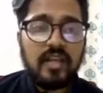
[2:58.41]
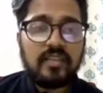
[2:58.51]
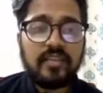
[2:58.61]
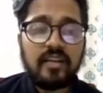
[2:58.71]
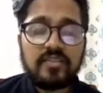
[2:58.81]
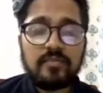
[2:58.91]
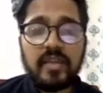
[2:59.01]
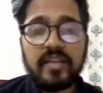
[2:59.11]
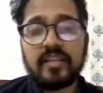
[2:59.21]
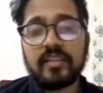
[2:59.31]
thus
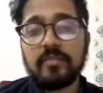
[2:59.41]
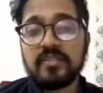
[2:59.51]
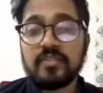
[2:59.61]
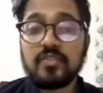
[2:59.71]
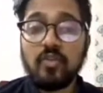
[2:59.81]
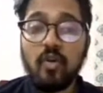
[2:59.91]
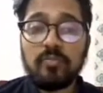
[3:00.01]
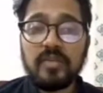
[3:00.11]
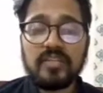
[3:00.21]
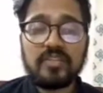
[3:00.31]
making the business
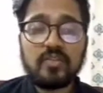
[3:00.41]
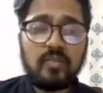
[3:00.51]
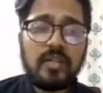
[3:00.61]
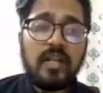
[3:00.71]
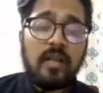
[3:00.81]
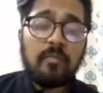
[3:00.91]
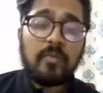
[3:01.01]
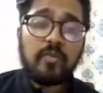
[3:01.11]
complex. So, because